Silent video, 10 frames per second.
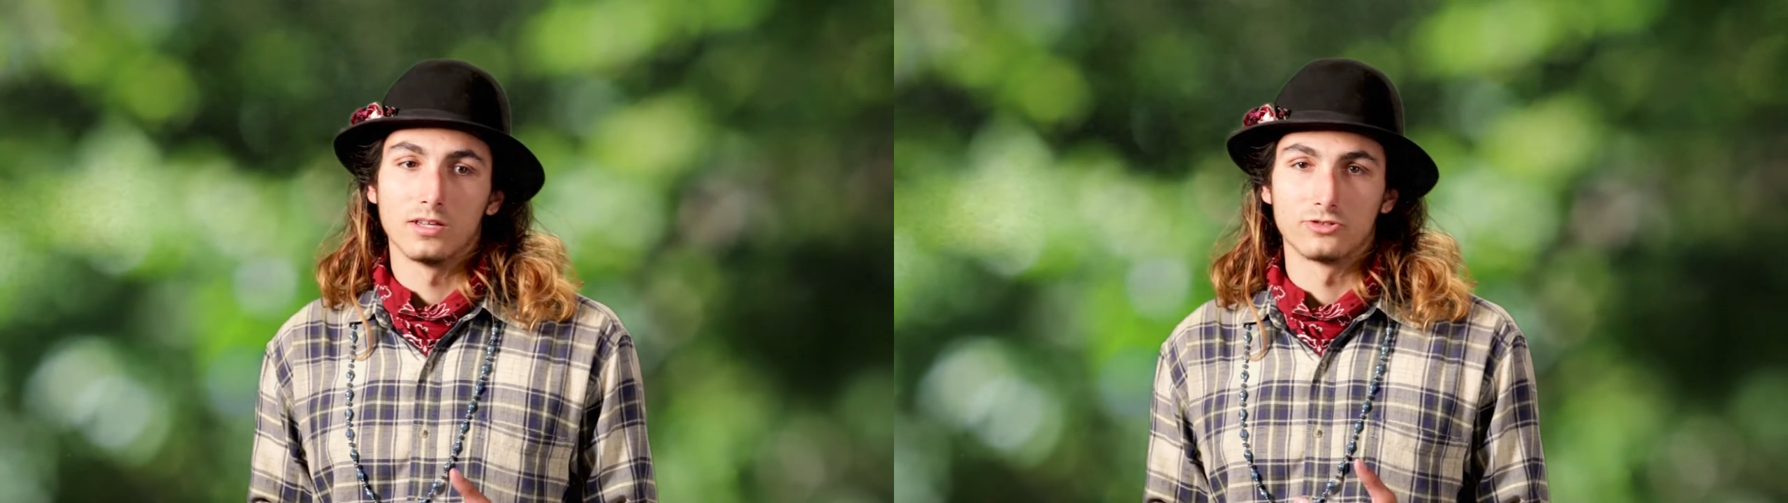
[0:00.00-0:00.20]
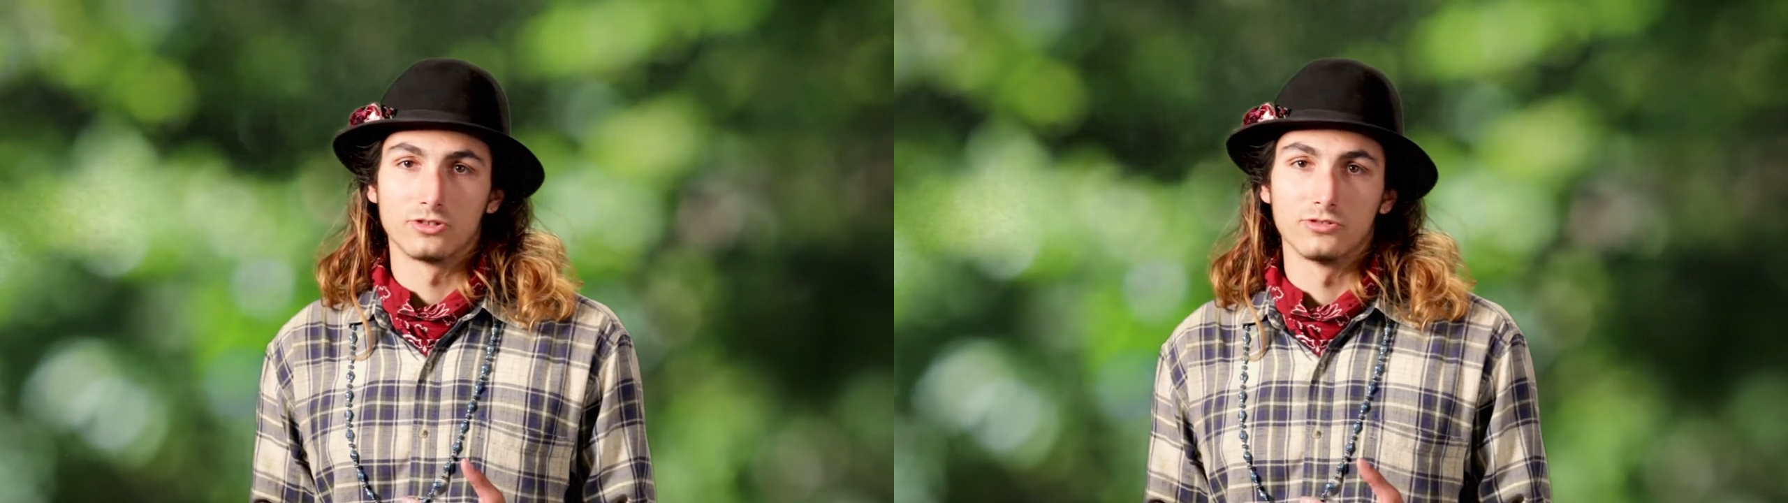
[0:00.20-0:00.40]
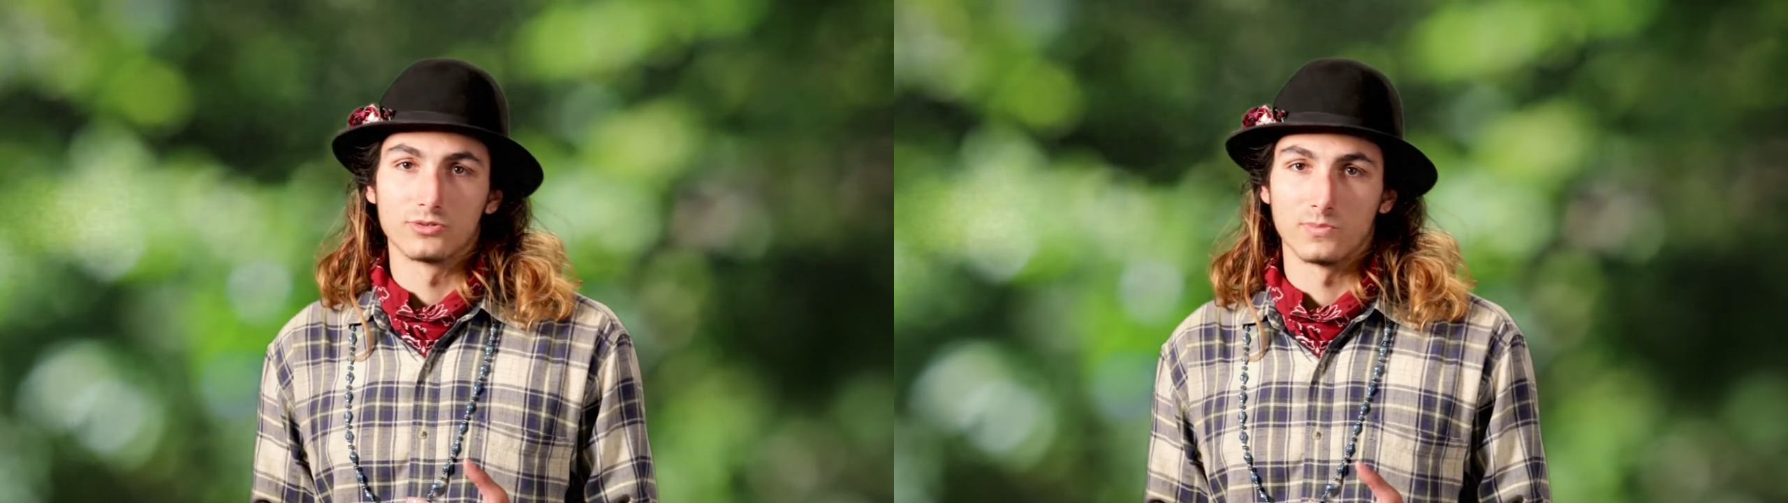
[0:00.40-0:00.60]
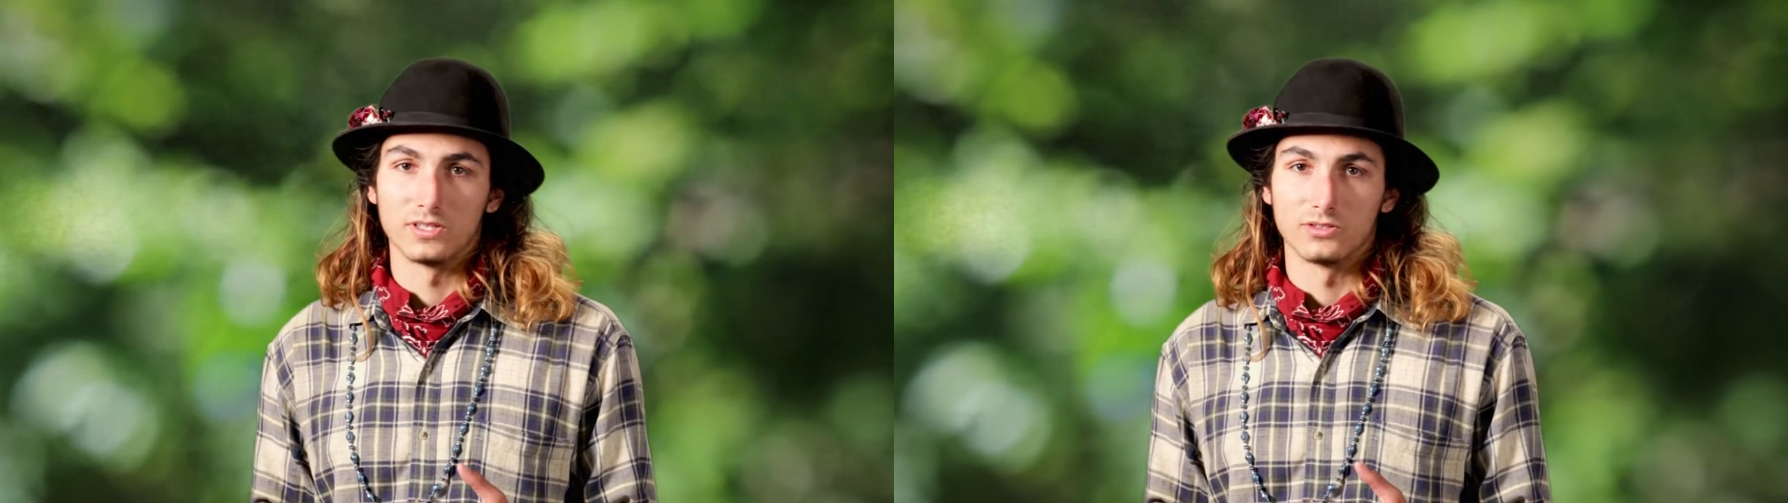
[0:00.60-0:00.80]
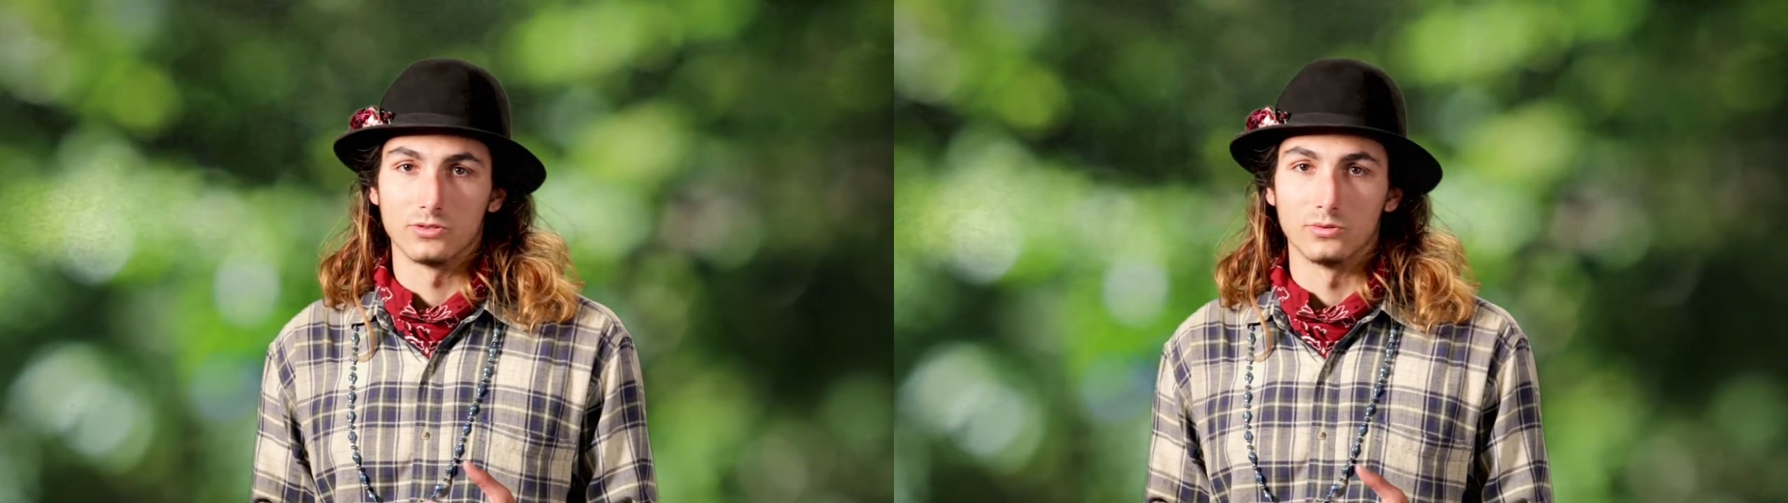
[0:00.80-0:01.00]
introduced
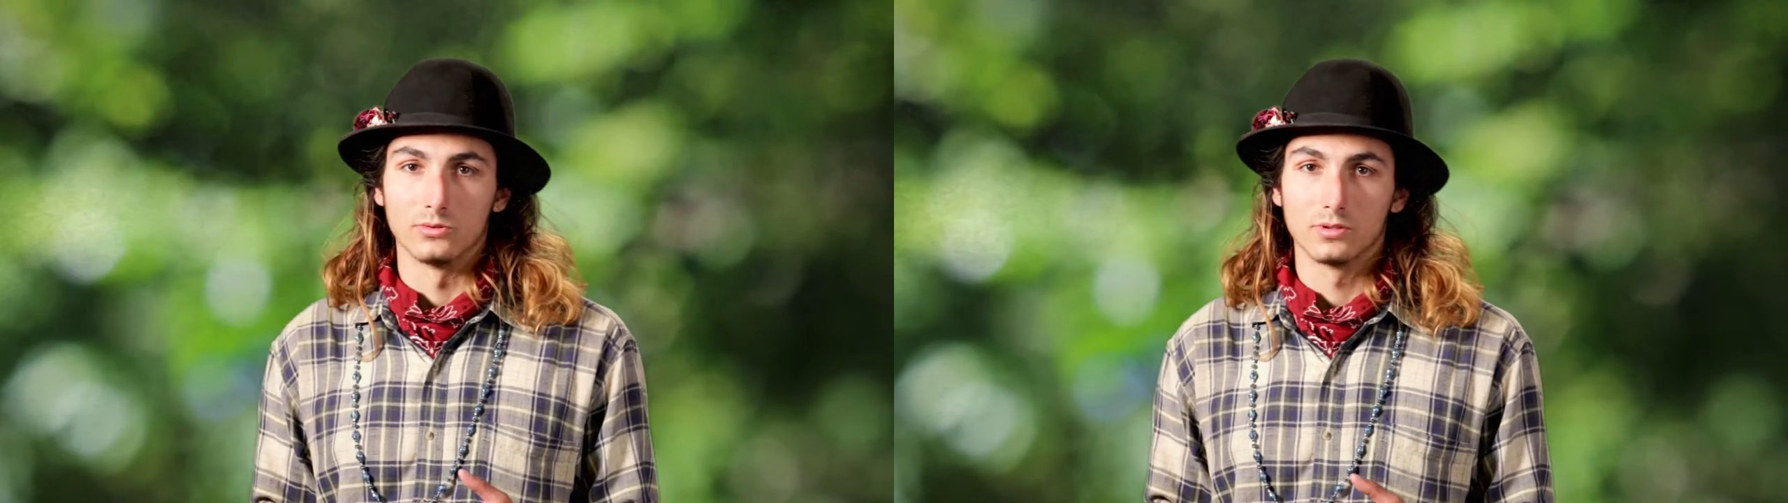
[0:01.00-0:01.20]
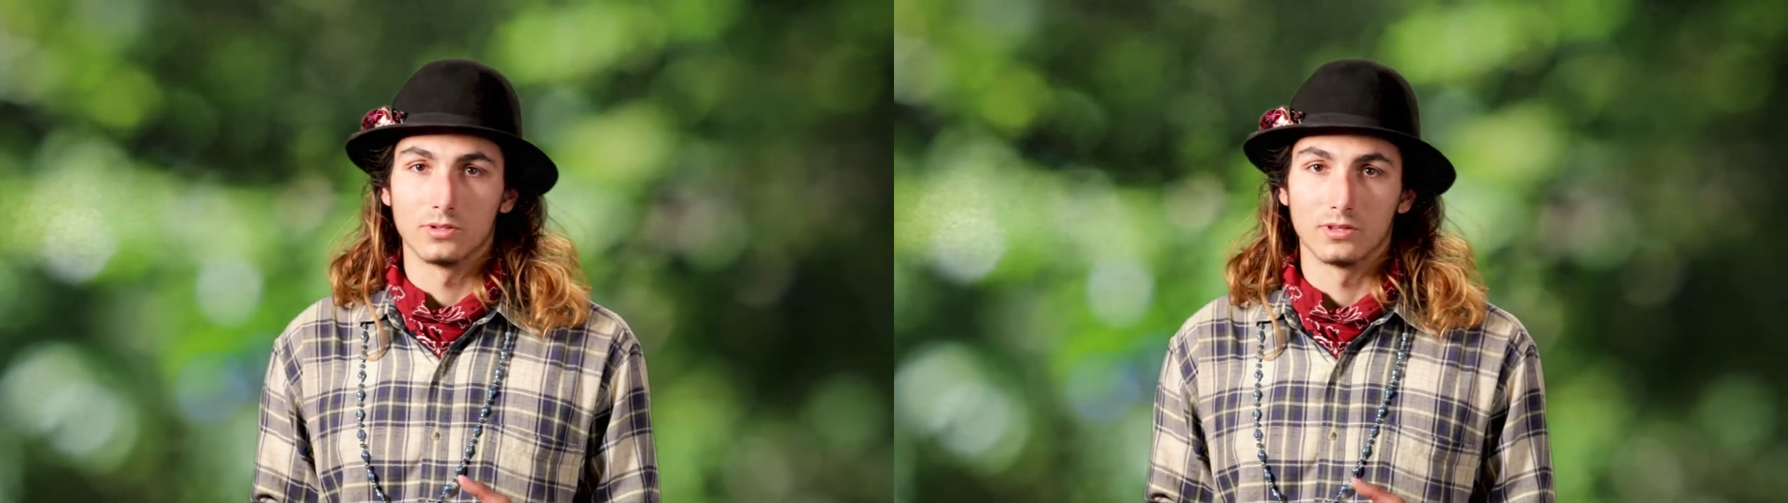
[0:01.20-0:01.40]
me to